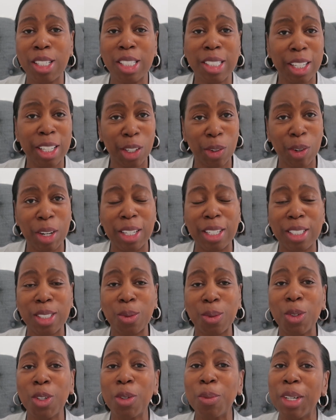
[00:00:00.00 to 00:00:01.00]
to decorate
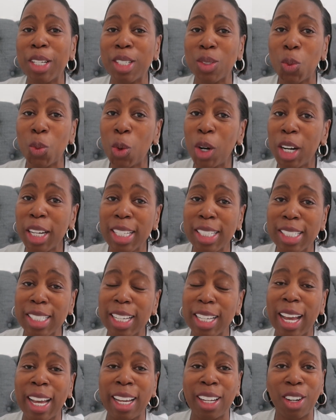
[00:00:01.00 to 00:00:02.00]
this room is
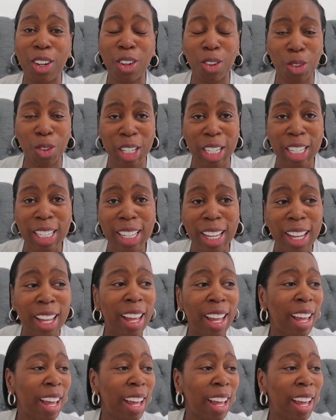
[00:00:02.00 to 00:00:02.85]
white and green